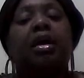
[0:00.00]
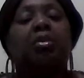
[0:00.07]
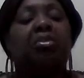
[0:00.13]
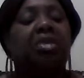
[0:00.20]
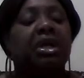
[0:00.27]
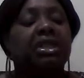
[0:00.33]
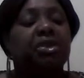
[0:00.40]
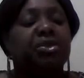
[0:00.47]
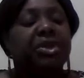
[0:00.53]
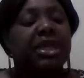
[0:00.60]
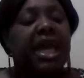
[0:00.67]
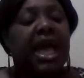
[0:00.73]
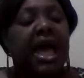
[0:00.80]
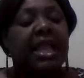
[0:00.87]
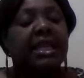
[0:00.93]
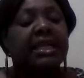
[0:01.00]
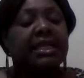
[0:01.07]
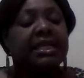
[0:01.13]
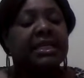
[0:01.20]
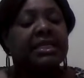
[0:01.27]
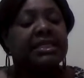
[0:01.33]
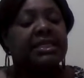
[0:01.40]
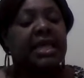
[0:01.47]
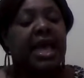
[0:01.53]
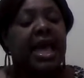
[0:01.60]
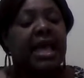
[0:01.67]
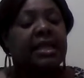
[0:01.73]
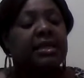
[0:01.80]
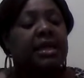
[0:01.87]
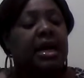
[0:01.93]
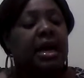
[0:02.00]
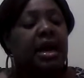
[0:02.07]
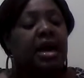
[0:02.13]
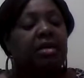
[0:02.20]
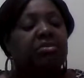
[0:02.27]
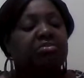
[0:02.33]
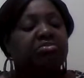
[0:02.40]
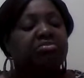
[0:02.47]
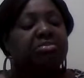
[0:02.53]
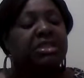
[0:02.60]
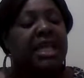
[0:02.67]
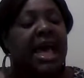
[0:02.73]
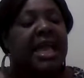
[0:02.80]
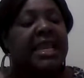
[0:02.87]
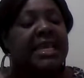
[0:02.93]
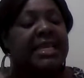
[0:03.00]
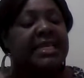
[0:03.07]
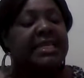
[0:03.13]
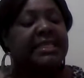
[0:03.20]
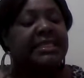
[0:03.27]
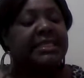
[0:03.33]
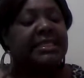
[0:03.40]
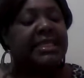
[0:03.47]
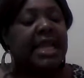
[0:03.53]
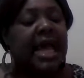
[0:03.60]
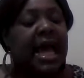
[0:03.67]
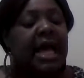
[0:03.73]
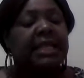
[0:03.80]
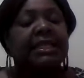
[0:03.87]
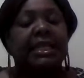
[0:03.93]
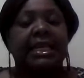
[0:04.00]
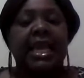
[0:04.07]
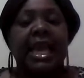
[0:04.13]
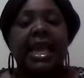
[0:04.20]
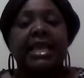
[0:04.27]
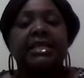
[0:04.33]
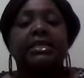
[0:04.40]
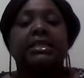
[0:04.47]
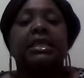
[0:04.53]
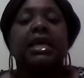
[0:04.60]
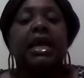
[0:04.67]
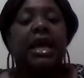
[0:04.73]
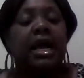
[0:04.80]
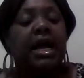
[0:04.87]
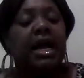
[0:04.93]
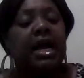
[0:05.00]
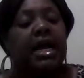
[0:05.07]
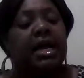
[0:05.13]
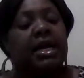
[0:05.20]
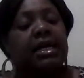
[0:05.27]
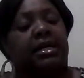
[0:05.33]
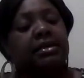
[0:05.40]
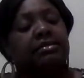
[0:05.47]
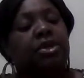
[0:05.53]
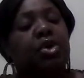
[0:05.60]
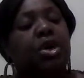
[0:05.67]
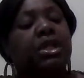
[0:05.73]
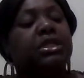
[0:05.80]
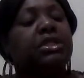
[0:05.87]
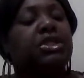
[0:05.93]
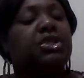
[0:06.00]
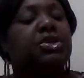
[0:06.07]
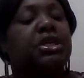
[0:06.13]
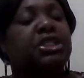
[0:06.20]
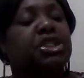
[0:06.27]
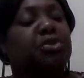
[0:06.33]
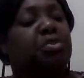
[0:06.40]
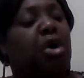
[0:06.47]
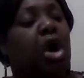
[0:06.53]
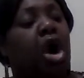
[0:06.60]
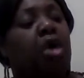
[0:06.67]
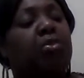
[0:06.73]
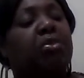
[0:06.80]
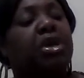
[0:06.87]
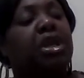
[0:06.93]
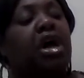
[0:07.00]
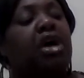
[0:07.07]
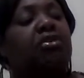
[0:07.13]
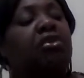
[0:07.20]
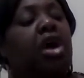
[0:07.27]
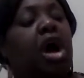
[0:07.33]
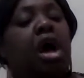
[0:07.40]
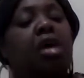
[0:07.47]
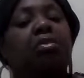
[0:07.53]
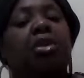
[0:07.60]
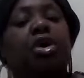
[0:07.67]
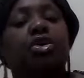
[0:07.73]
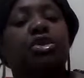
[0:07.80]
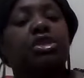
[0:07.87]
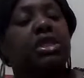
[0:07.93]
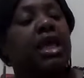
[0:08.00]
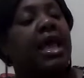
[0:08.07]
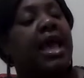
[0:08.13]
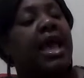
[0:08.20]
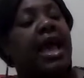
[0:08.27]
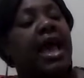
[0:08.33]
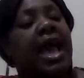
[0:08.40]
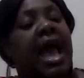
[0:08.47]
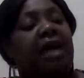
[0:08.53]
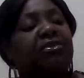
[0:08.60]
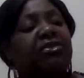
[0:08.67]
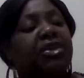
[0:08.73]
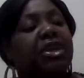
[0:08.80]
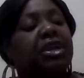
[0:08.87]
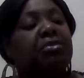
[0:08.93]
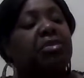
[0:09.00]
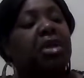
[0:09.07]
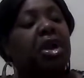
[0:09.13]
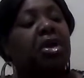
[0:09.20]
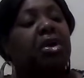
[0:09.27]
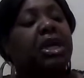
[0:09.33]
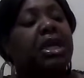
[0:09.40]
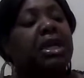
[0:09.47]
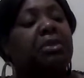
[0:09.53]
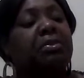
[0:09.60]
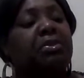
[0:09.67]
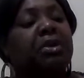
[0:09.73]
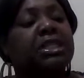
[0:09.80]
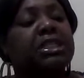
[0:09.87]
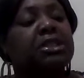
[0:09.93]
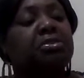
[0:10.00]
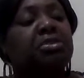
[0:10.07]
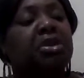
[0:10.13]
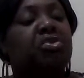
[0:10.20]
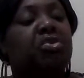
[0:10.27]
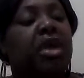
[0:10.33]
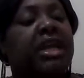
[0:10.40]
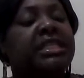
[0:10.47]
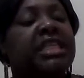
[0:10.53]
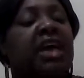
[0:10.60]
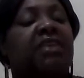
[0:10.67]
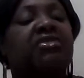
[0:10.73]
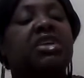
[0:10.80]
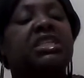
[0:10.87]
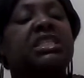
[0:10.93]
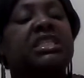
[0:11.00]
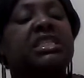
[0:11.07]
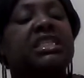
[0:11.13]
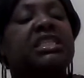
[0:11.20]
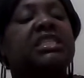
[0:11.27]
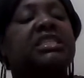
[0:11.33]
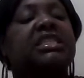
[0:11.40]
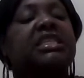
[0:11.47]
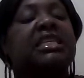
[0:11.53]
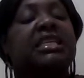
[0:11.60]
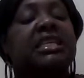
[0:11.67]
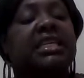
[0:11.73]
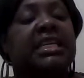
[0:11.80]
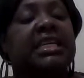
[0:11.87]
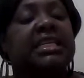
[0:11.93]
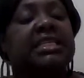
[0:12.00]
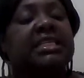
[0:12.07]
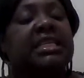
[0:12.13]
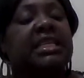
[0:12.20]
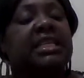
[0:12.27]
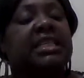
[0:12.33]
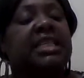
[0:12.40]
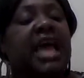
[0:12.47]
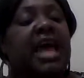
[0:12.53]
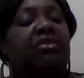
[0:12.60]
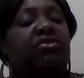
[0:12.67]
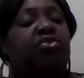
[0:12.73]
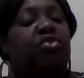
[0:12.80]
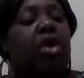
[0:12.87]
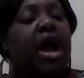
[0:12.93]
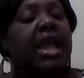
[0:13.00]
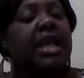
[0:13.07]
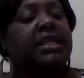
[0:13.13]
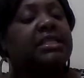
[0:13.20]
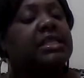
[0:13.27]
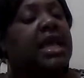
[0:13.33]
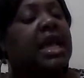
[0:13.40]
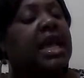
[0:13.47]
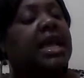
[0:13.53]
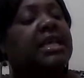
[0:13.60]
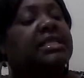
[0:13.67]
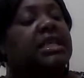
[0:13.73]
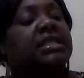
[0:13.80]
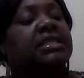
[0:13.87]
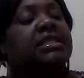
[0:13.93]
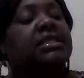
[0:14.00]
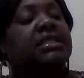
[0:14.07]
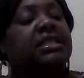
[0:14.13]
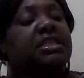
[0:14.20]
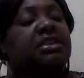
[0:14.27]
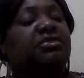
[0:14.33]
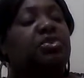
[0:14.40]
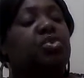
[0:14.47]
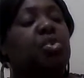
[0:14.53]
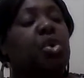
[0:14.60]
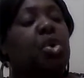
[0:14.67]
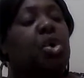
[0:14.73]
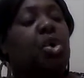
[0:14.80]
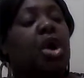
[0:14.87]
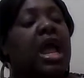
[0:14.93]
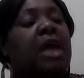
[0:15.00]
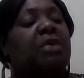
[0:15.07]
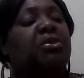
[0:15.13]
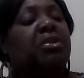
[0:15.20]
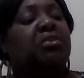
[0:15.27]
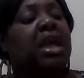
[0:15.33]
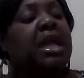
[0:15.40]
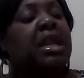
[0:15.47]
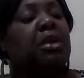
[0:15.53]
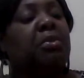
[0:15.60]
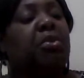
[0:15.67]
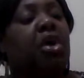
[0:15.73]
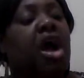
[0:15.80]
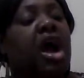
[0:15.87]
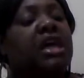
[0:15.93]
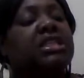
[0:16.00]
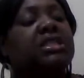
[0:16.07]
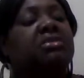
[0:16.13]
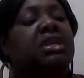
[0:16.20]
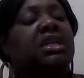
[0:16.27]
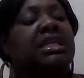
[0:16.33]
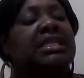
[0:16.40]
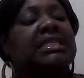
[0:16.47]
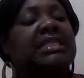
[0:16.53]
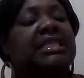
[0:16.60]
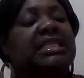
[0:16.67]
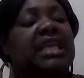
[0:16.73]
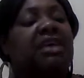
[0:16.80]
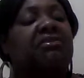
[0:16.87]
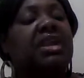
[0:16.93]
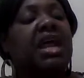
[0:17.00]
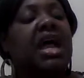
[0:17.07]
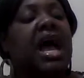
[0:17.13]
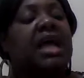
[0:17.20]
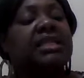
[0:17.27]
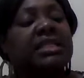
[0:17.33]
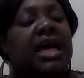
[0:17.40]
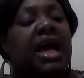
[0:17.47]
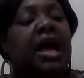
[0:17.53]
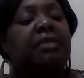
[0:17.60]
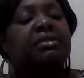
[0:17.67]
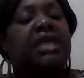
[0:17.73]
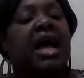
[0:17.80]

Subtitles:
But the reality is that that is not the case. According to the U.S. Department of Commerce, African American imprisonment rates have consistently exceeded that of whites since the Civil War and remain approximately 7 times